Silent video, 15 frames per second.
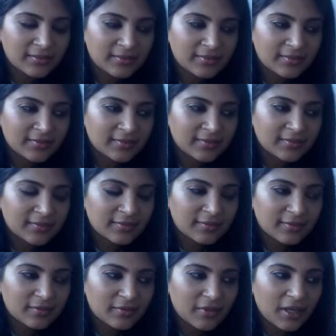So
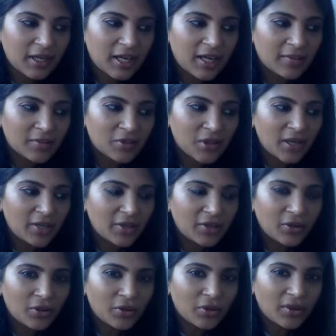I don't
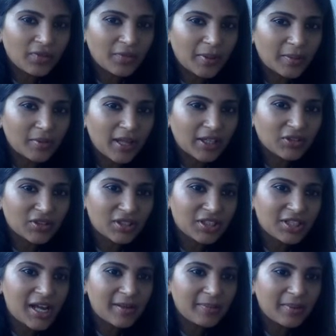know if people actually
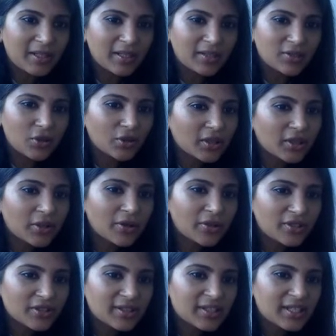type in soccer
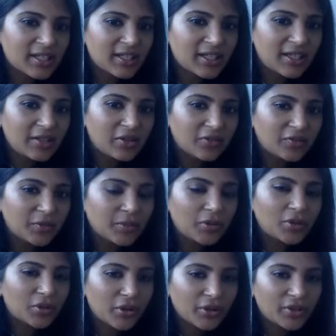coaches here or
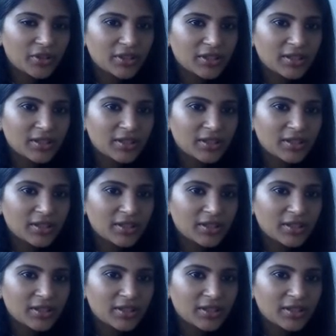football coaches.